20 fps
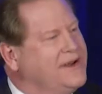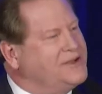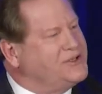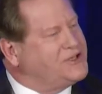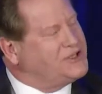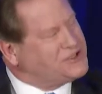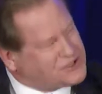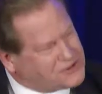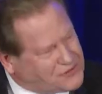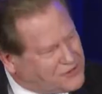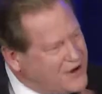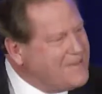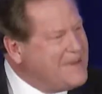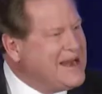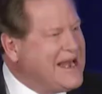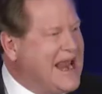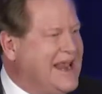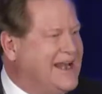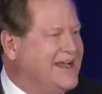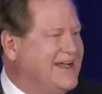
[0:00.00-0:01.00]

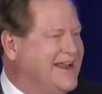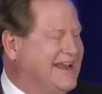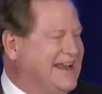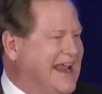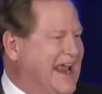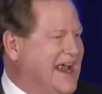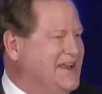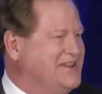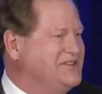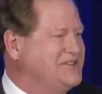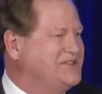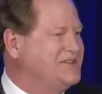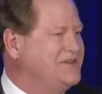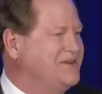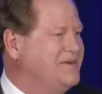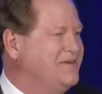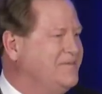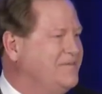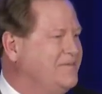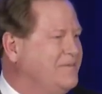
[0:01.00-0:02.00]
discriminated against.
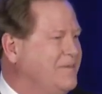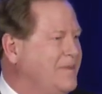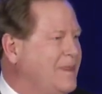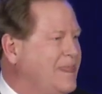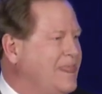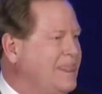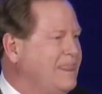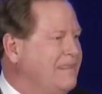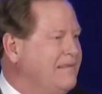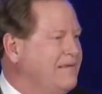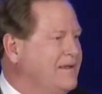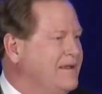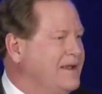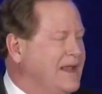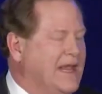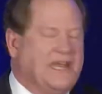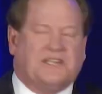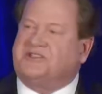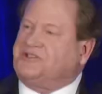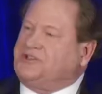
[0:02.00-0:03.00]

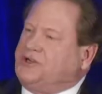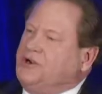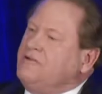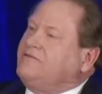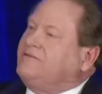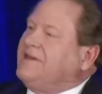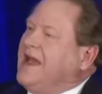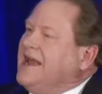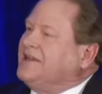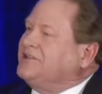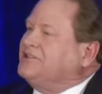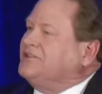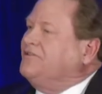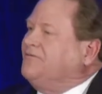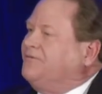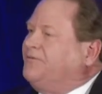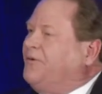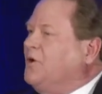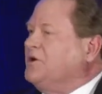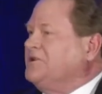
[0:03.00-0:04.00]
It's
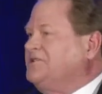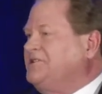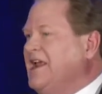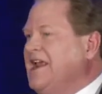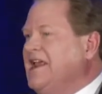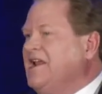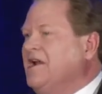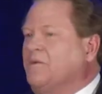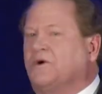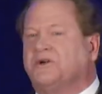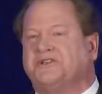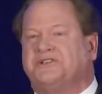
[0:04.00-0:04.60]
2014 and we're